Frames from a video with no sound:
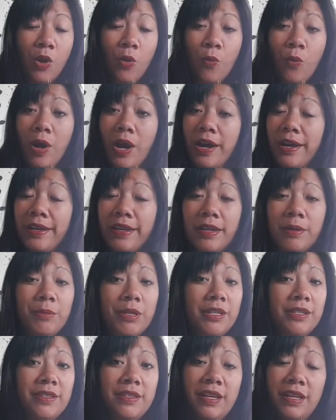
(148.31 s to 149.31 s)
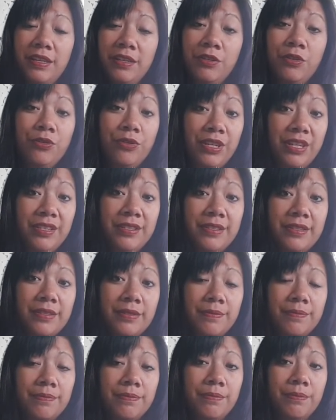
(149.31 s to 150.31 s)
Why am I telling you this?